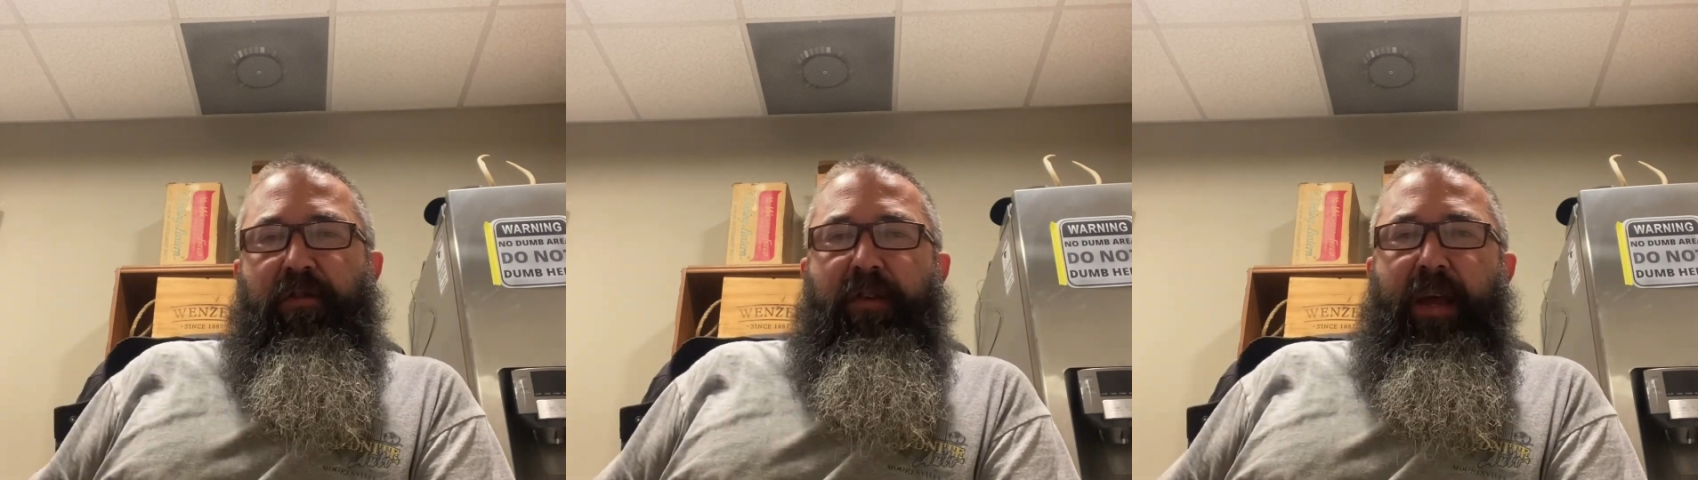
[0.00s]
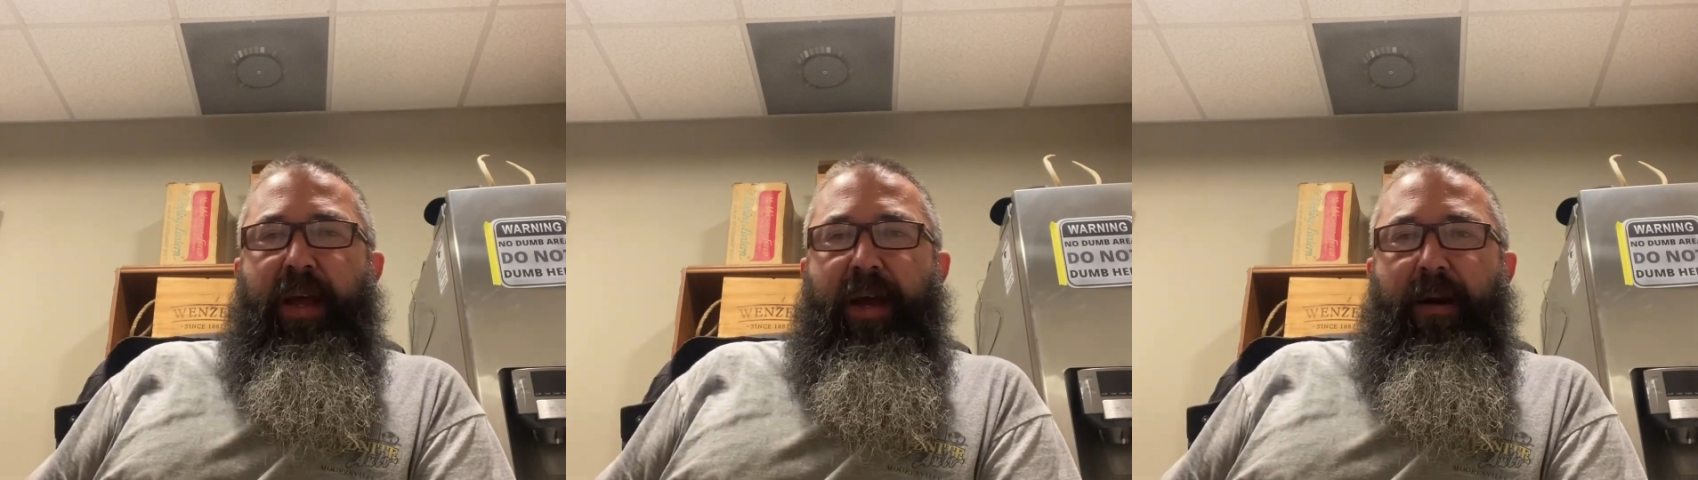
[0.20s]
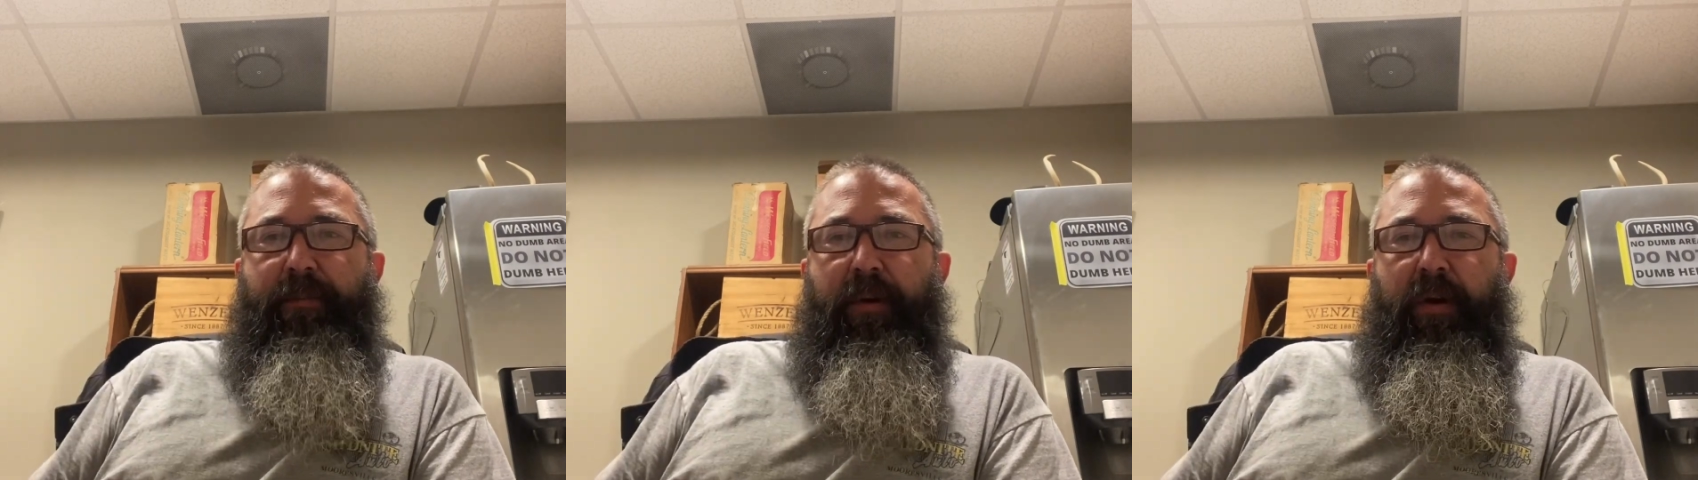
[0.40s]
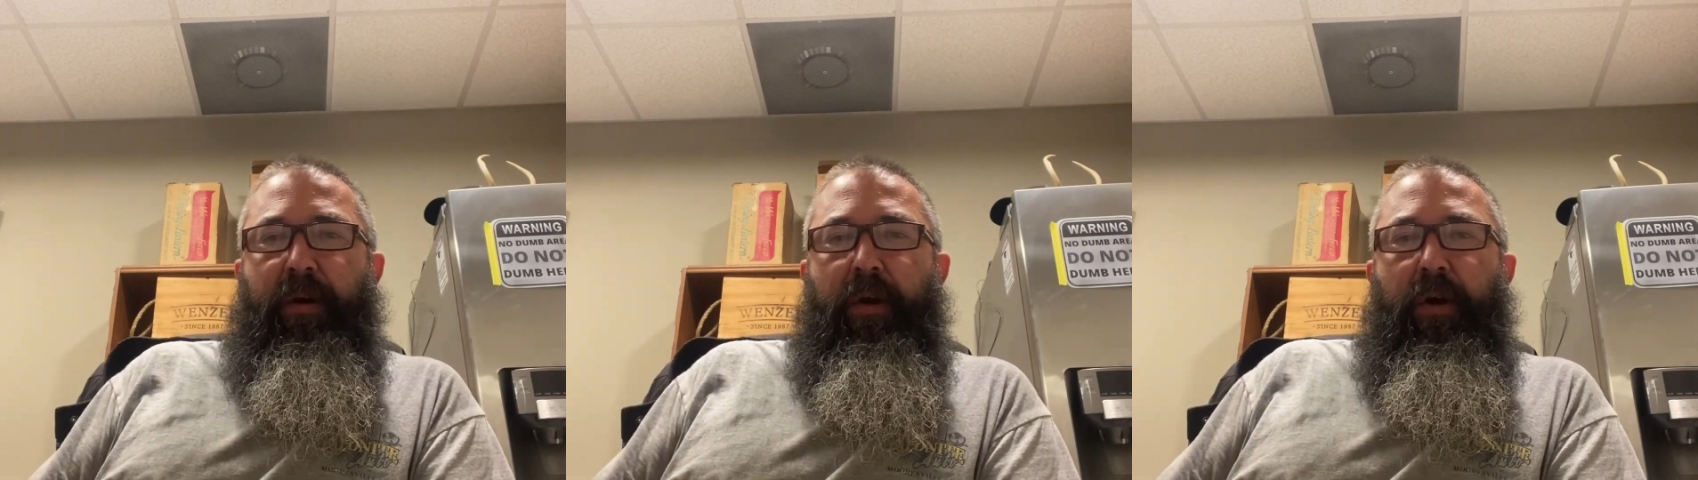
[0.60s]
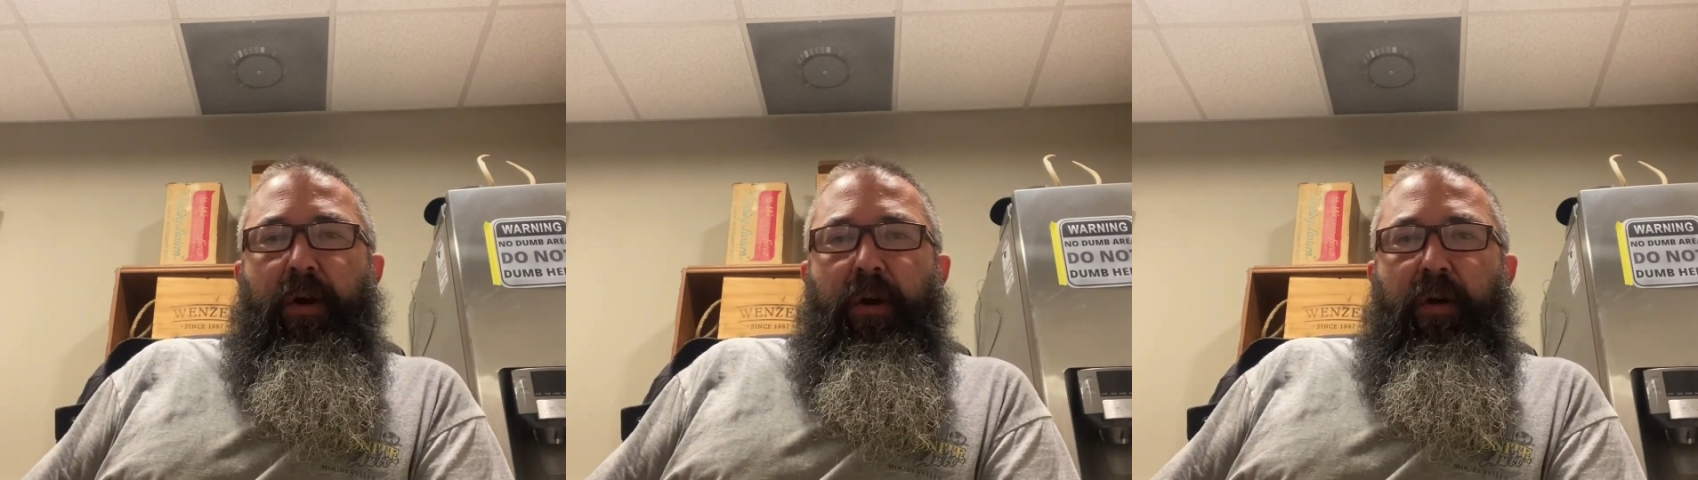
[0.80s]
to happen,
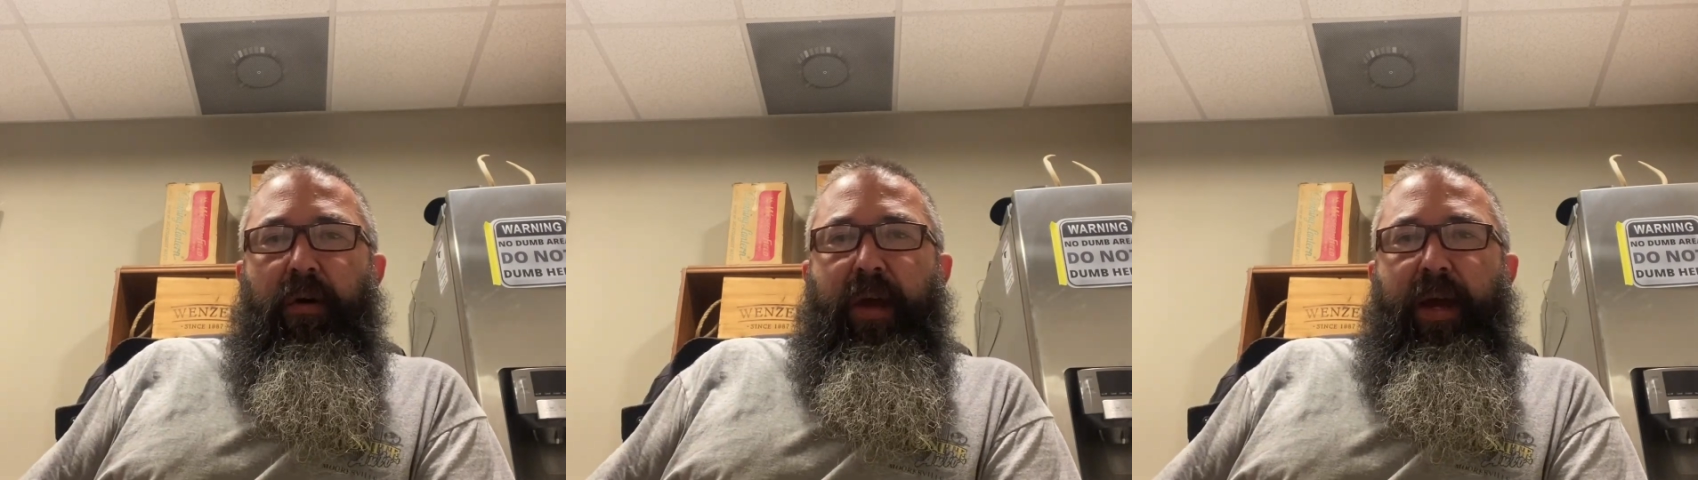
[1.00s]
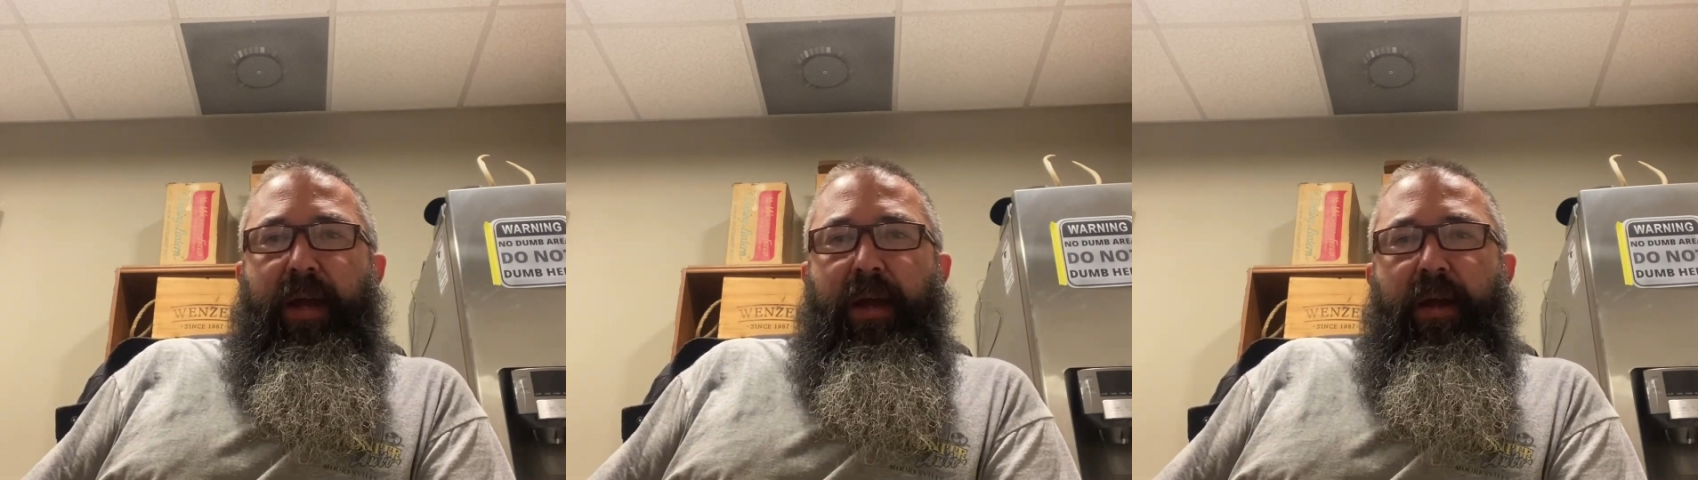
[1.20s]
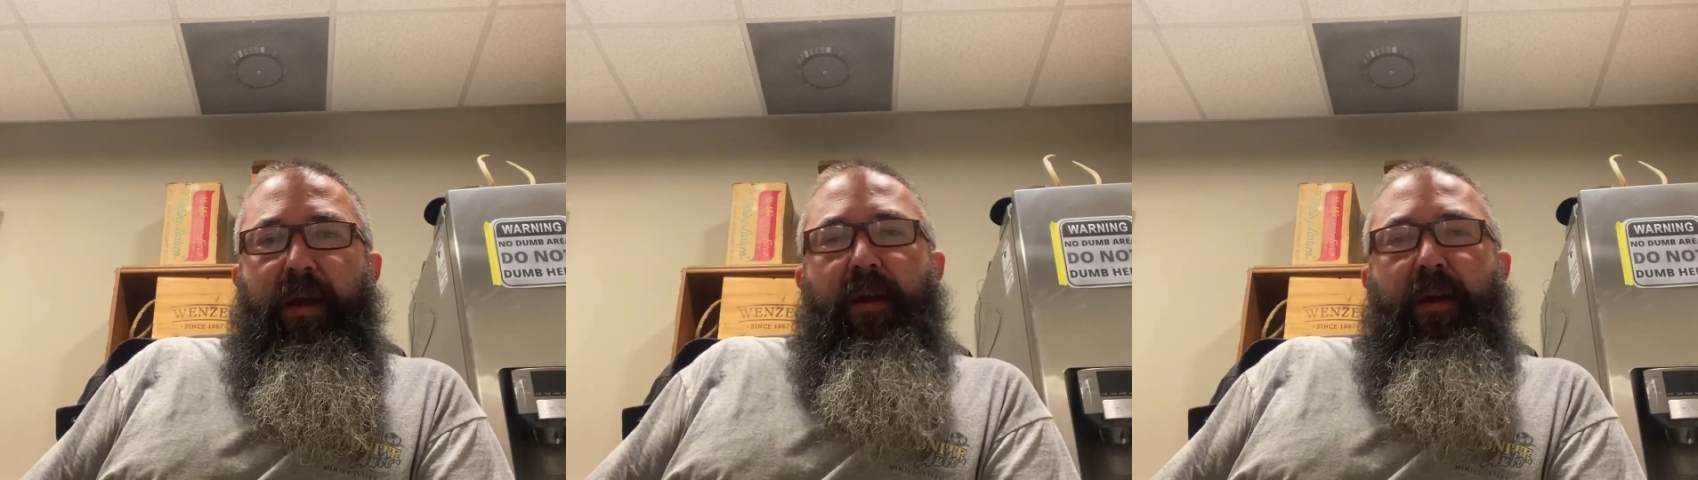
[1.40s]
okay?